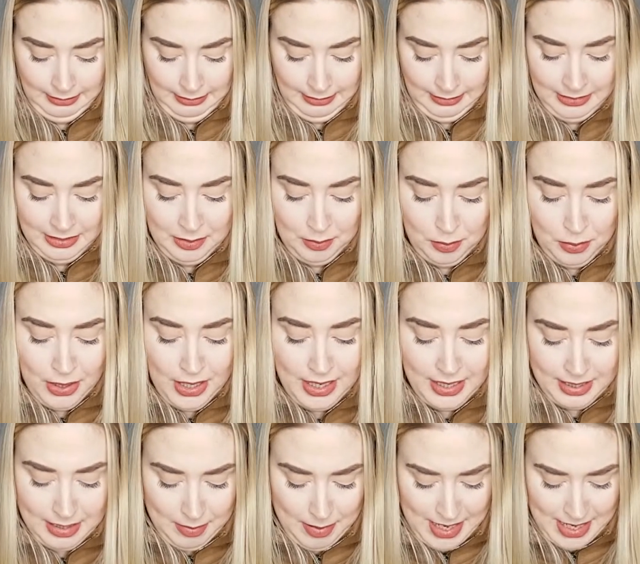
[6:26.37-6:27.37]
I'm going to break
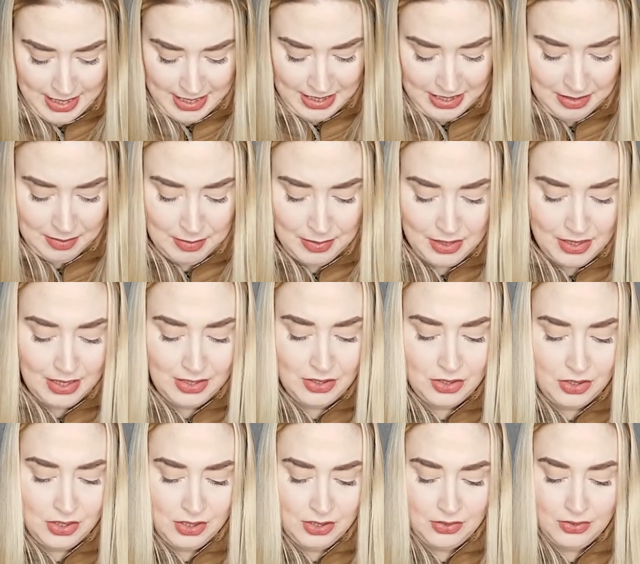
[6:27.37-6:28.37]
the packaging but it's
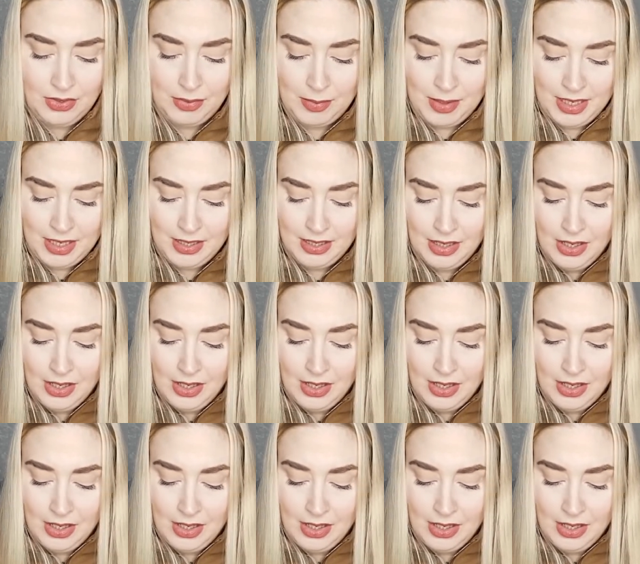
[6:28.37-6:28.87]
just for me.